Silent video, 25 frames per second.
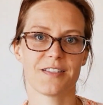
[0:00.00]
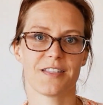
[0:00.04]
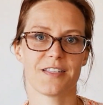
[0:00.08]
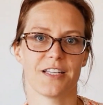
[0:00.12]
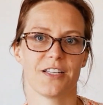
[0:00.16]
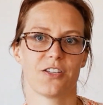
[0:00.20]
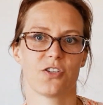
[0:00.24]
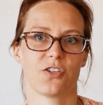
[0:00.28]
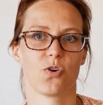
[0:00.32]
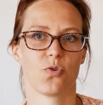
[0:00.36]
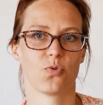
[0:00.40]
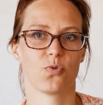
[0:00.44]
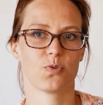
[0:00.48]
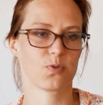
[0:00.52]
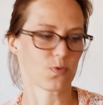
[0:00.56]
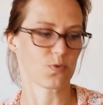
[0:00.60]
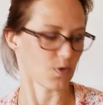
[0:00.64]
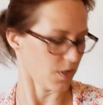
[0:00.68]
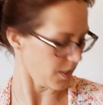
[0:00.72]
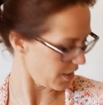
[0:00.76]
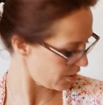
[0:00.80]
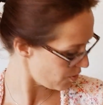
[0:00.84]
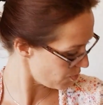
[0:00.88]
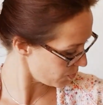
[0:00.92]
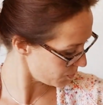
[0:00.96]
it goes
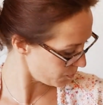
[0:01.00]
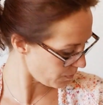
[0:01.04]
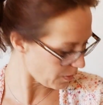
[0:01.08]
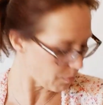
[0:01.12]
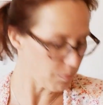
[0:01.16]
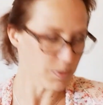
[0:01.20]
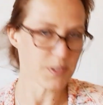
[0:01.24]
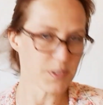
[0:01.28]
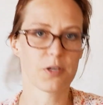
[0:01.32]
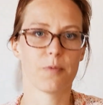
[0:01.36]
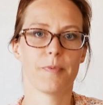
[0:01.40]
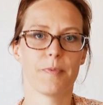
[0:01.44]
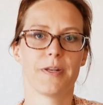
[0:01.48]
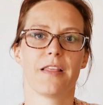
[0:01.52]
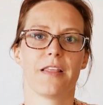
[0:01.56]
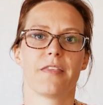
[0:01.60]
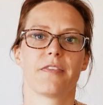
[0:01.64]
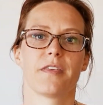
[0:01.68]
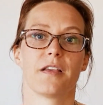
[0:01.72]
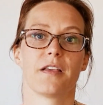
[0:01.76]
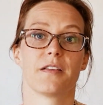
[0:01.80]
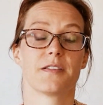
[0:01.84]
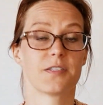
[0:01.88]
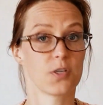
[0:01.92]
well with so many things.